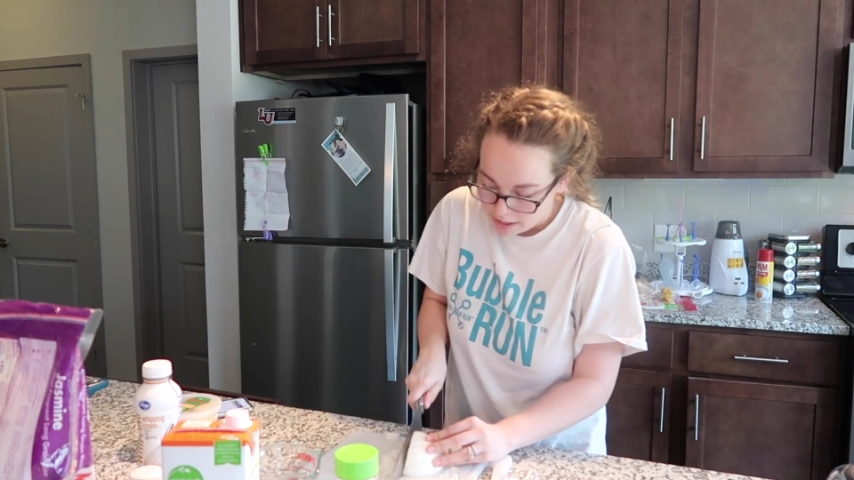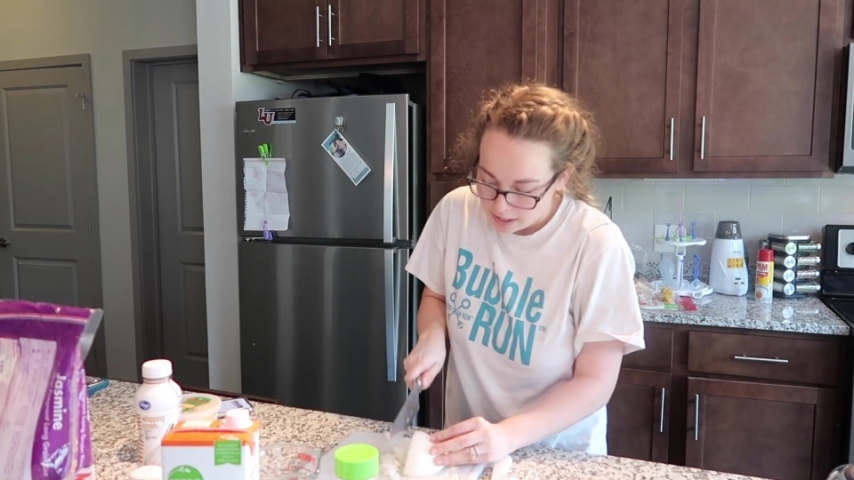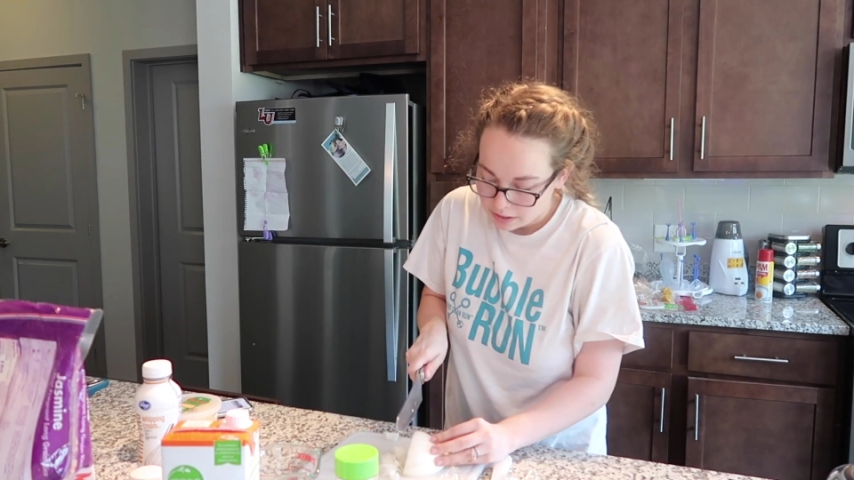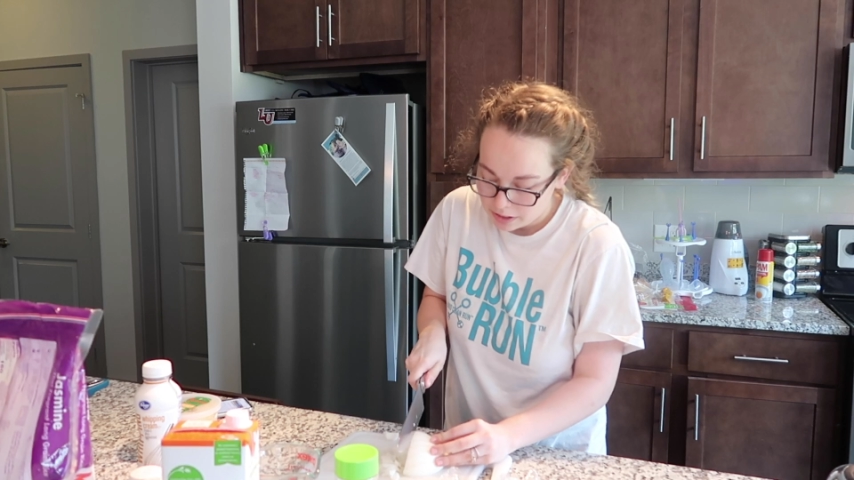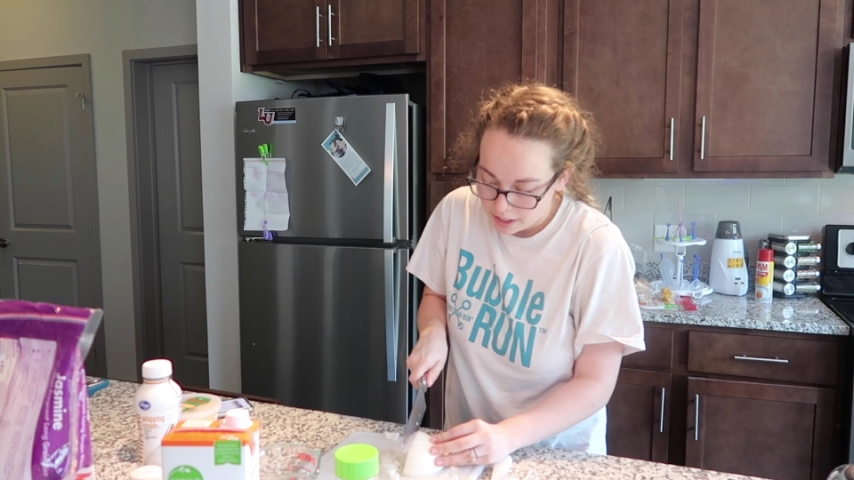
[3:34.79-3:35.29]

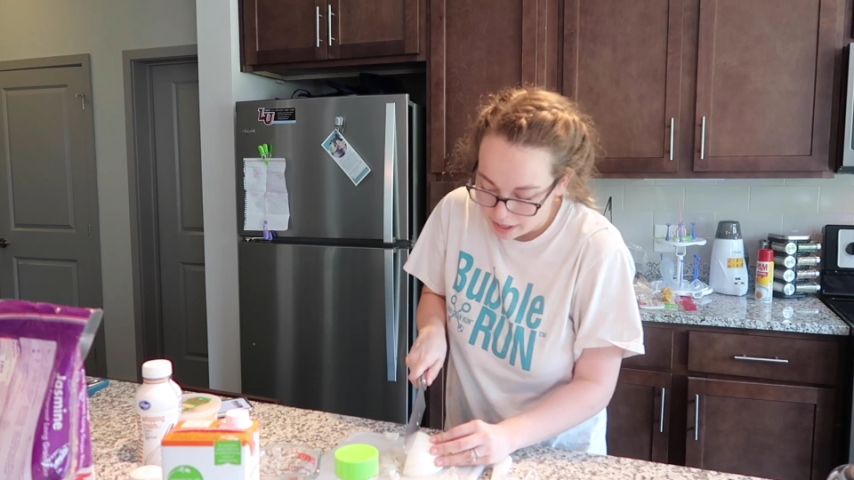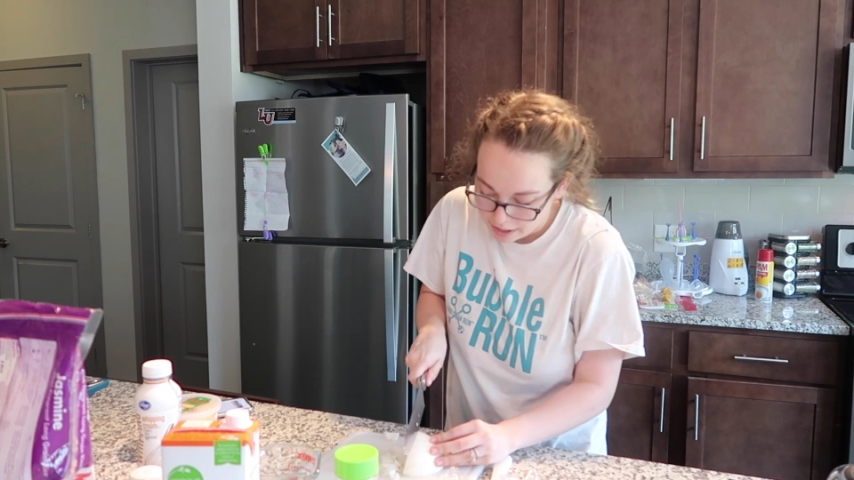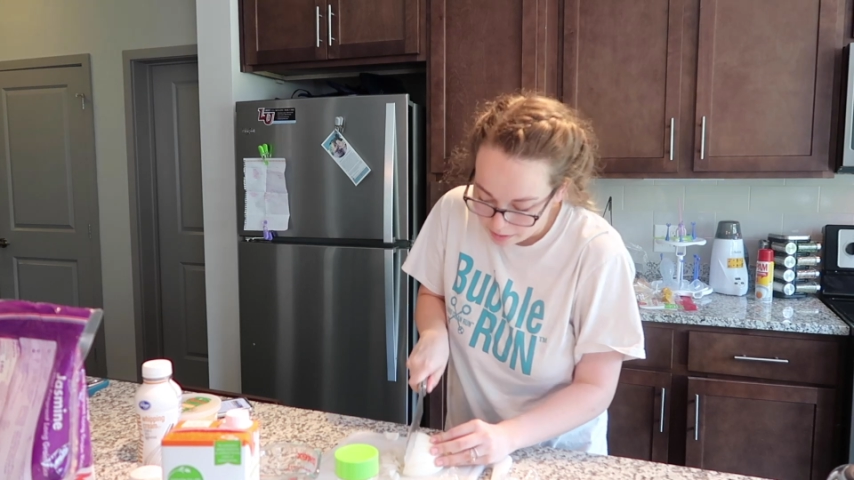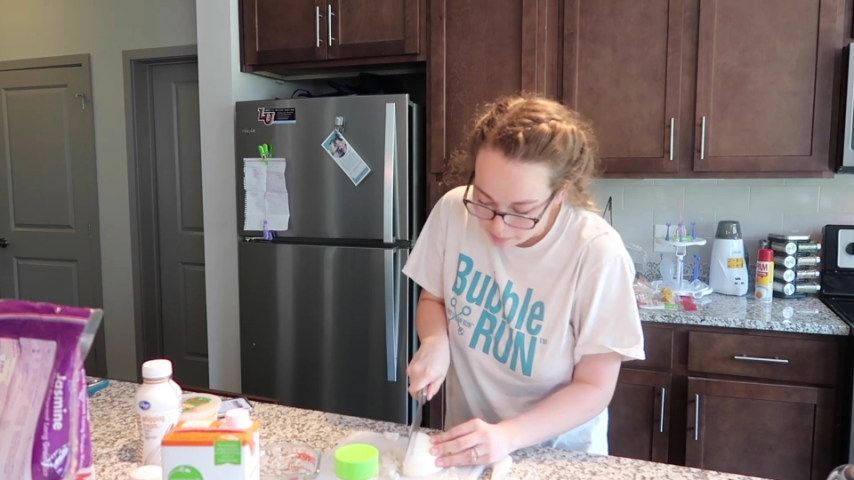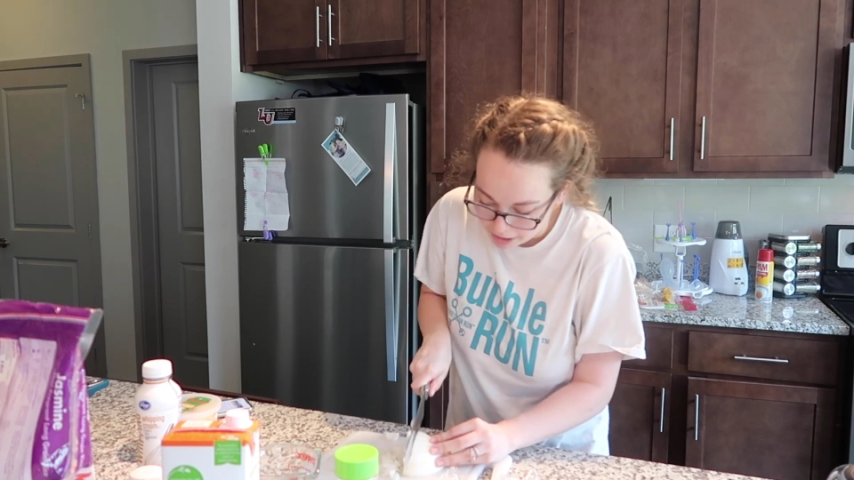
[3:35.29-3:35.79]
I learned
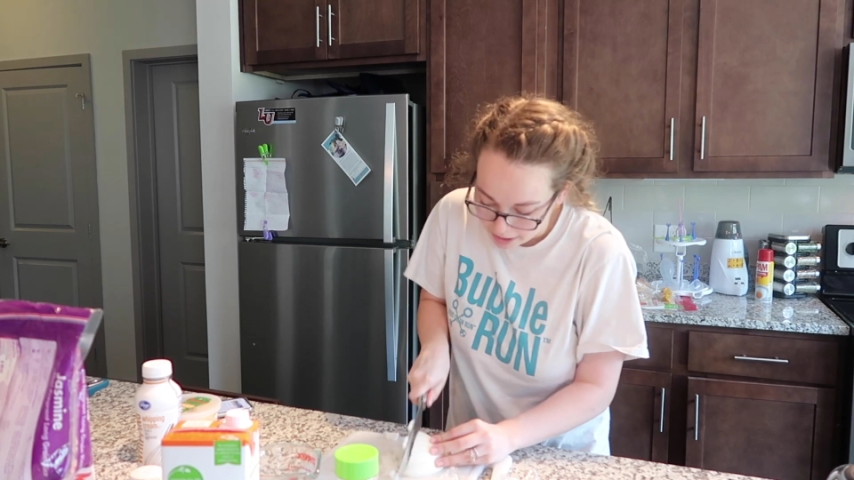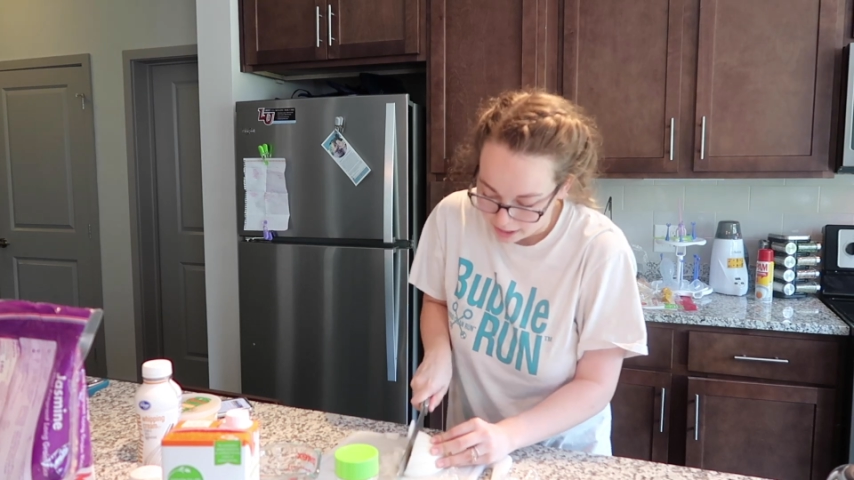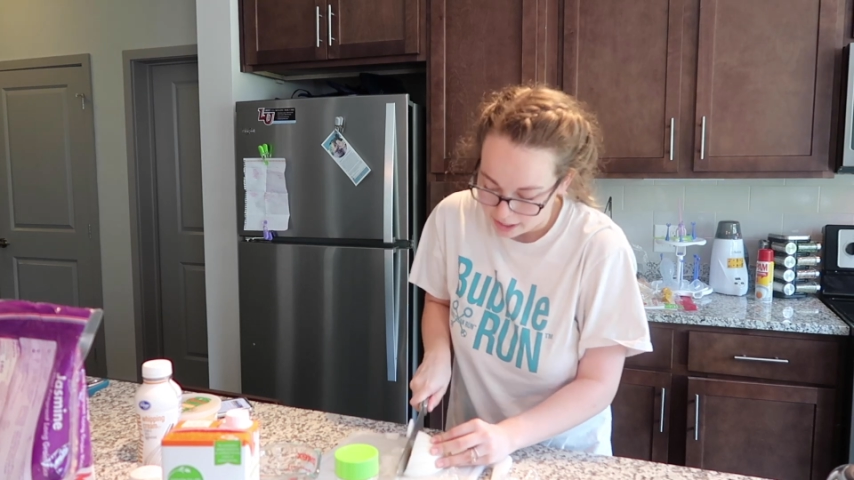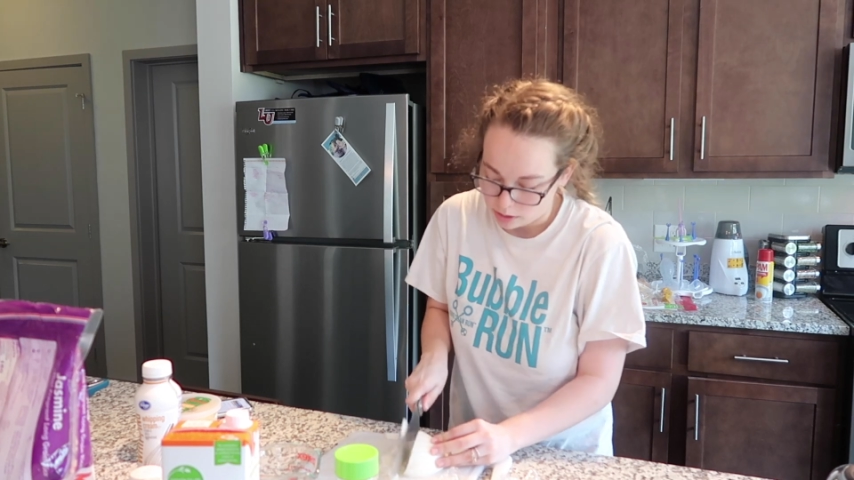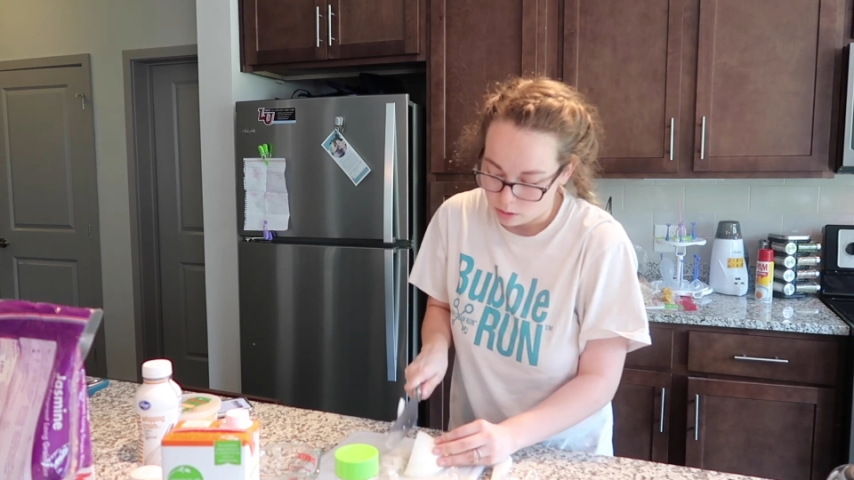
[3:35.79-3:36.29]
that in my
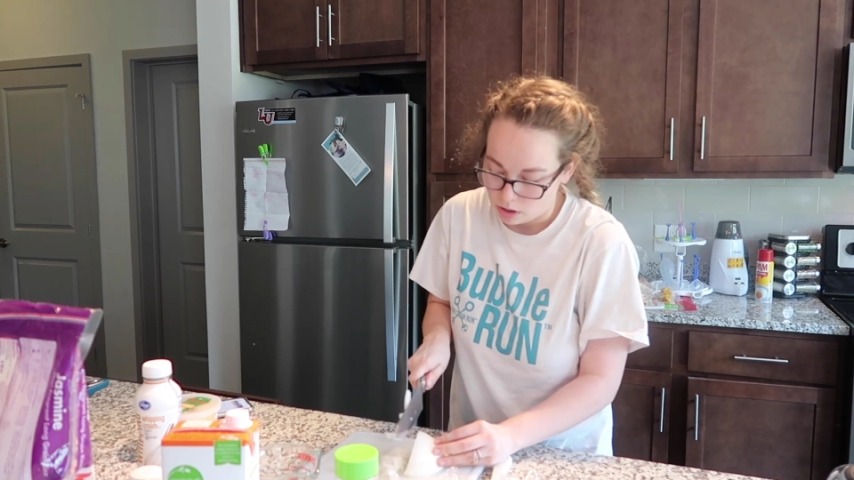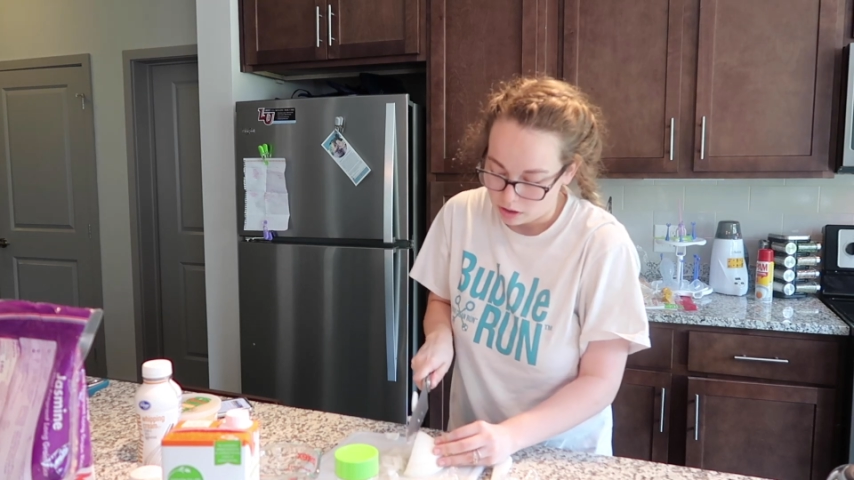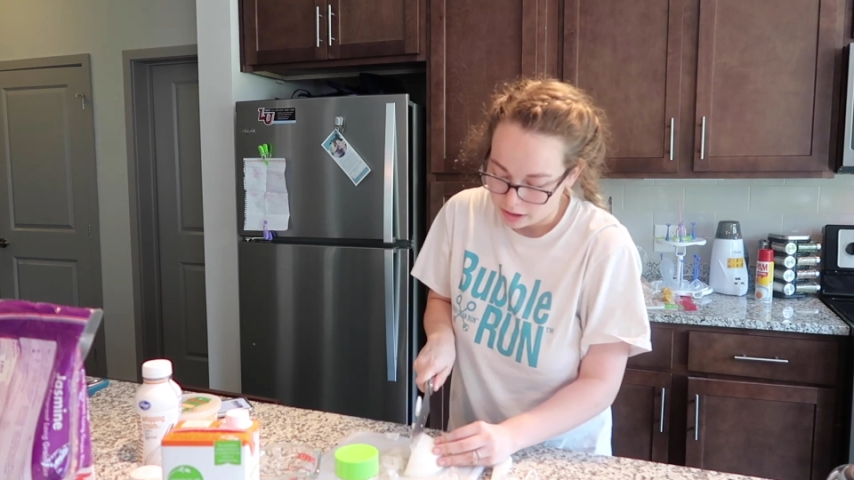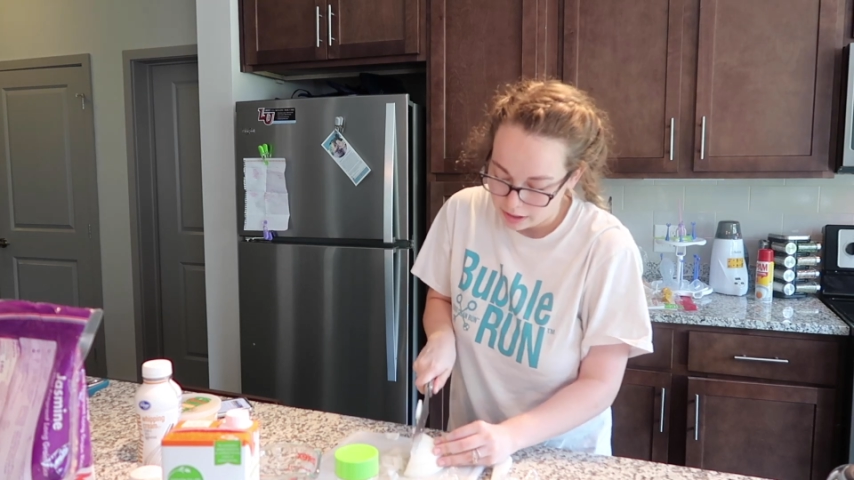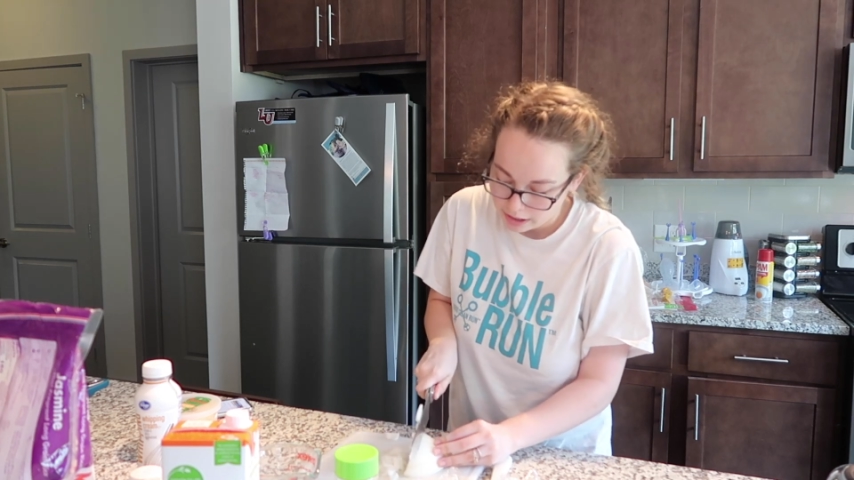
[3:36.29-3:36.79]
high school
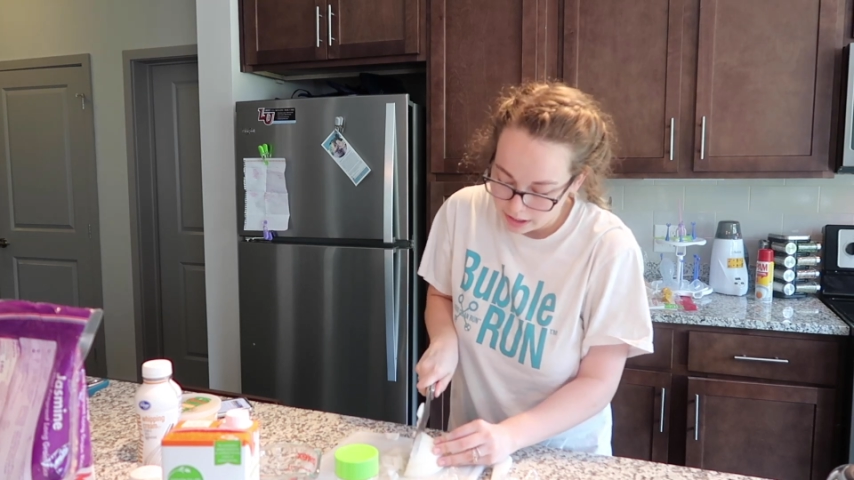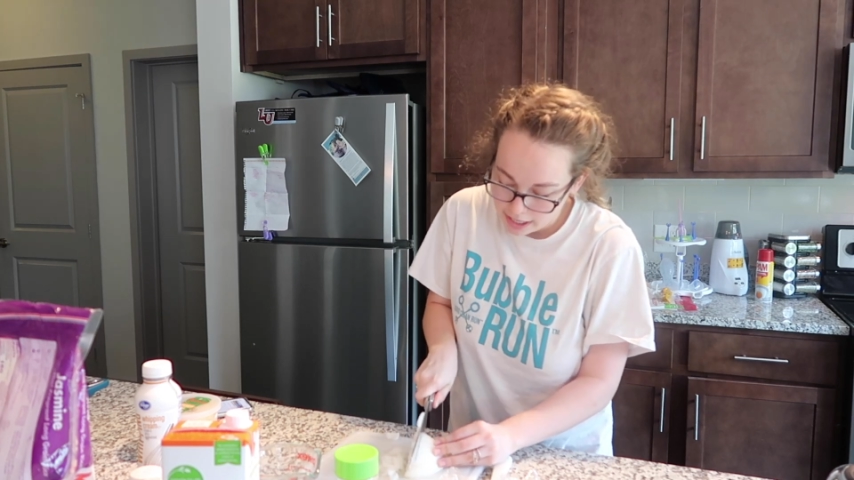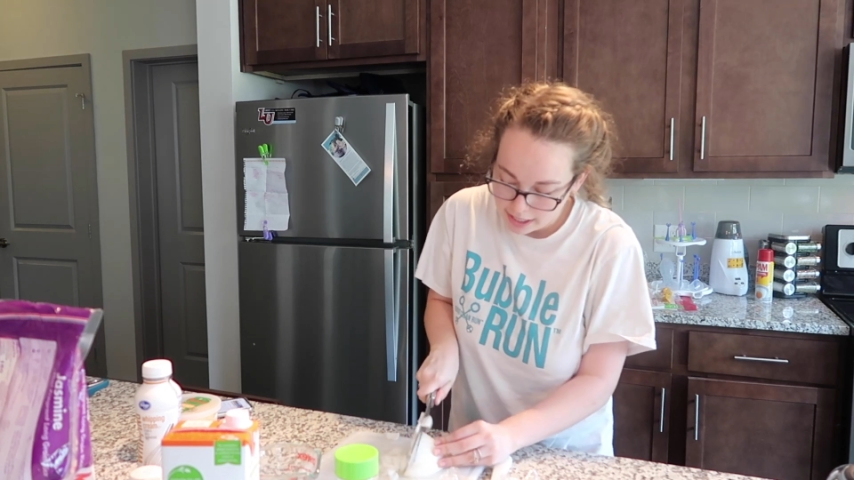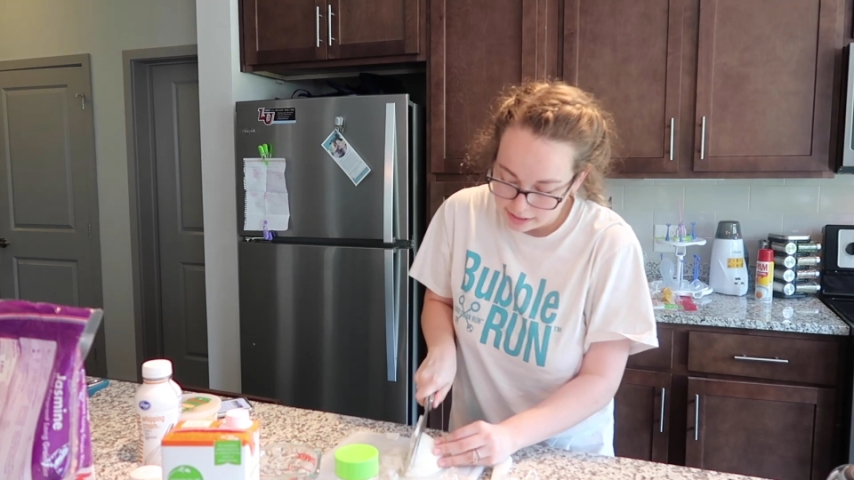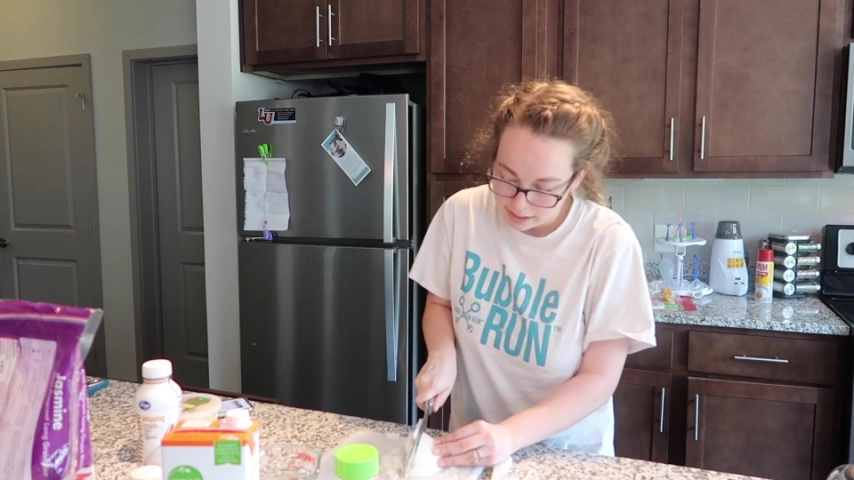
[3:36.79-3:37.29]
culinary
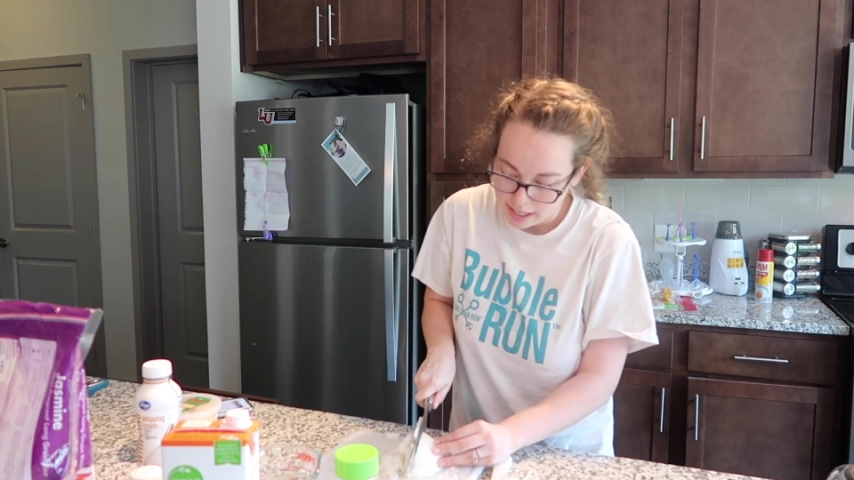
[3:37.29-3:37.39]
class,